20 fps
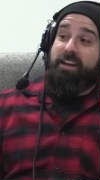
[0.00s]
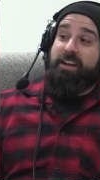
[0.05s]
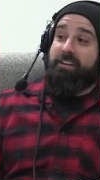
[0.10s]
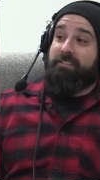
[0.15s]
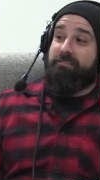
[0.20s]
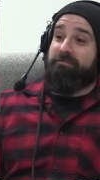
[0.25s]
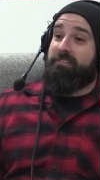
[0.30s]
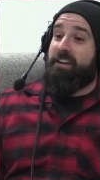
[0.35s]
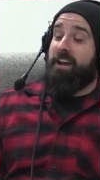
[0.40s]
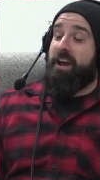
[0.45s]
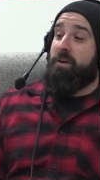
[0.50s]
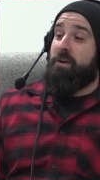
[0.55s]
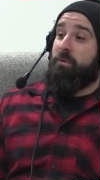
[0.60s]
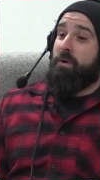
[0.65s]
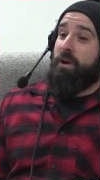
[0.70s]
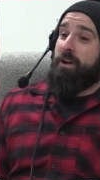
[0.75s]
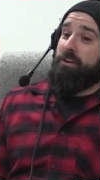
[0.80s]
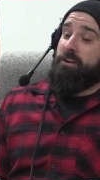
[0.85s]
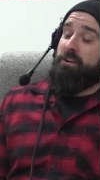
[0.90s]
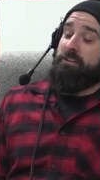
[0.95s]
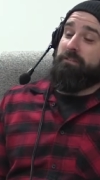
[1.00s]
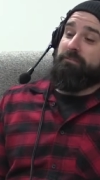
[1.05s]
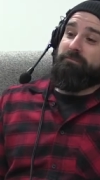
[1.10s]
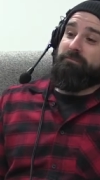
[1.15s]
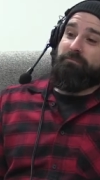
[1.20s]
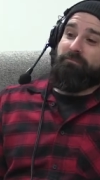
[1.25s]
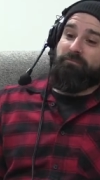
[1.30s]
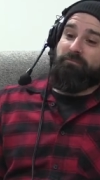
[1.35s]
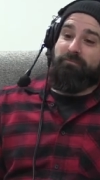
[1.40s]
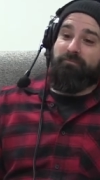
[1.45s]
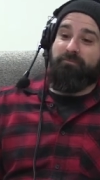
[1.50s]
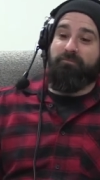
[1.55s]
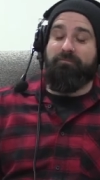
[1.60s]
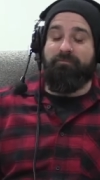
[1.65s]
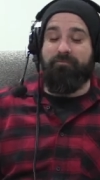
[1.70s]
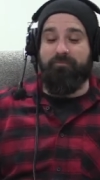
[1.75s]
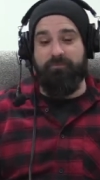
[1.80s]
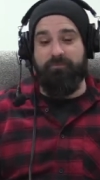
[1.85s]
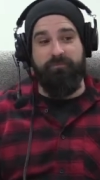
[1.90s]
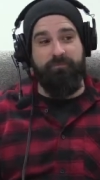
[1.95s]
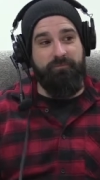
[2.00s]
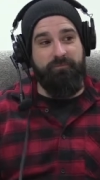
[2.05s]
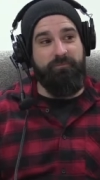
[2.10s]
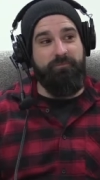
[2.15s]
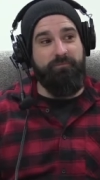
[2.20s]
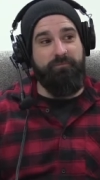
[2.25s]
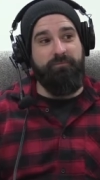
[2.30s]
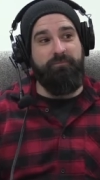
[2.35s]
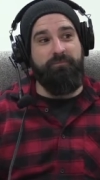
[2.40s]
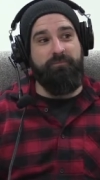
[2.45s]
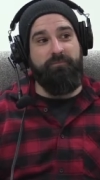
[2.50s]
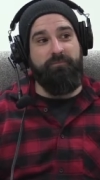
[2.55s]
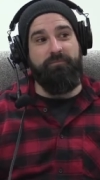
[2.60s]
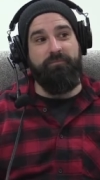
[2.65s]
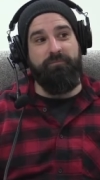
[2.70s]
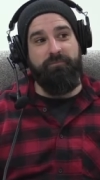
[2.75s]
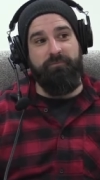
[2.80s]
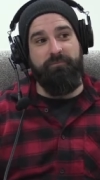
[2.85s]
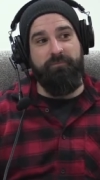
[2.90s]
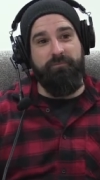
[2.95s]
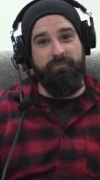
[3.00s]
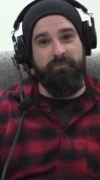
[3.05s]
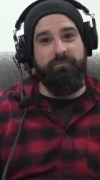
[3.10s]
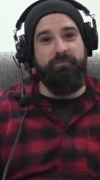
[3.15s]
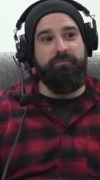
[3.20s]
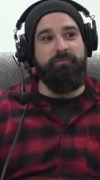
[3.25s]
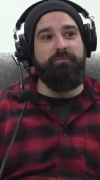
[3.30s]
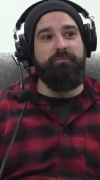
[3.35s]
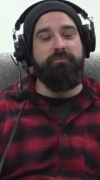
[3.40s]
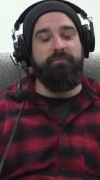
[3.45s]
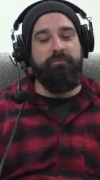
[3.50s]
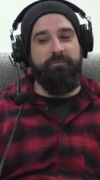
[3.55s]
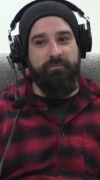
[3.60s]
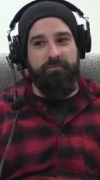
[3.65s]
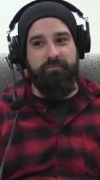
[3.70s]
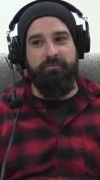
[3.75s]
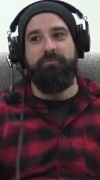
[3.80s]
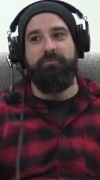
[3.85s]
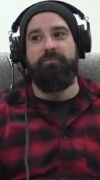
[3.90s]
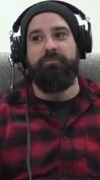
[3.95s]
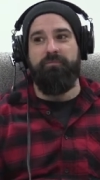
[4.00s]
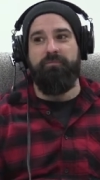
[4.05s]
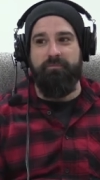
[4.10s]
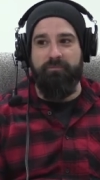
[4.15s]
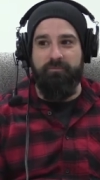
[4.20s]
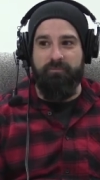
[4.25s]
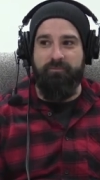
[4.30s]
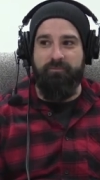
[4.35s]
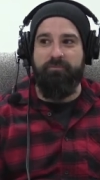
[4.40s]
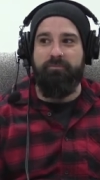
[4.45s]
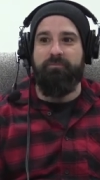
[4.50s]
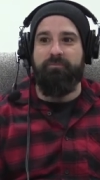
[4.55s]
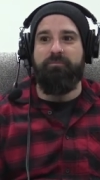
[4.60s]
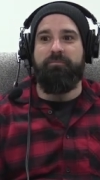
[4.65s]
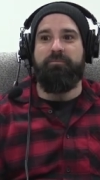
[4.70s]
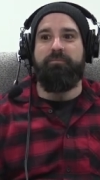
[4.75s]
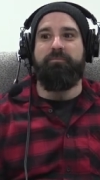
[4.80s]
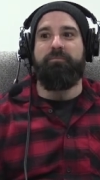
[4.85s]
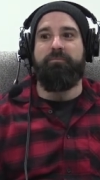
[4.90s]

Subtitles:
She started getting out in the field in the Daniel Craig films.